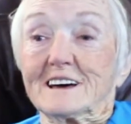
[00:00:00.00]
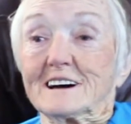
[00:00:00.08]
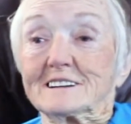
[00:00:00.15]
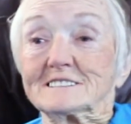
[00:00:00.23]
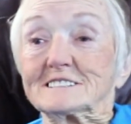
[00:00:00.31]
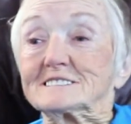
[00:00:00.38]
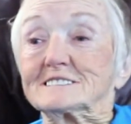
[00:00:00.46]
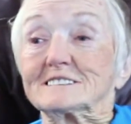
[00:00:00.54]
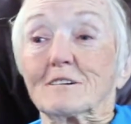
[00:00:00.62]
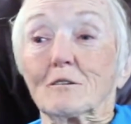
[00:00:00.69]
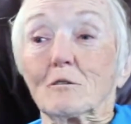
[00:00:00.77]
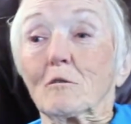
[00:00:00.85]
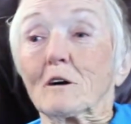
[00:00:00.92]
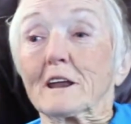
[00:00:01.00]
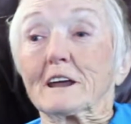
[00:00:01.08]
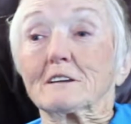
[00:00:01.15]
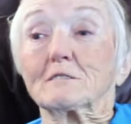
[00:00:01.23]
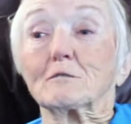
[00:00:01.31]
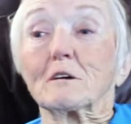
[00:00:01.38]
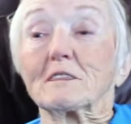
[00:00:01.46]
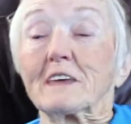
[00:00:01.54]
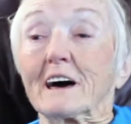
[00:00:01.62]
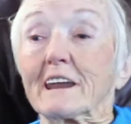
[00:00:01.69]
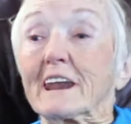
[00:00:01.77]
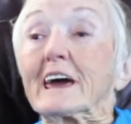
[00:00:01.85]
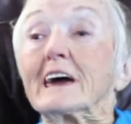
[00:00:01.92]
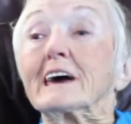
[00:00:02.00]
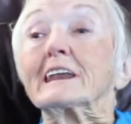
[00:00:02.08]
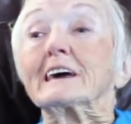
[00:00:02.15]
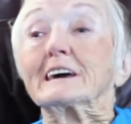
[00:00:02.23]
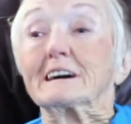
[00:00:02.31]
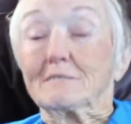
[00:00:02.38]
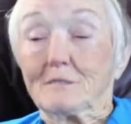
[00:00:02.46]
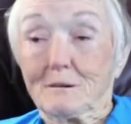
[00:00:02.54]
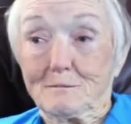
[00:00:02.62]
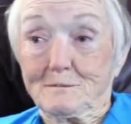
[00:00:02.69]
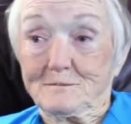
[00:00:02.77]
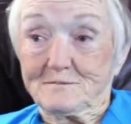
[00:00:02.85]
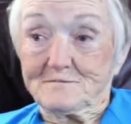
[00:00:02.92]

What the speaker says: I just don't know what I'd do without any of them,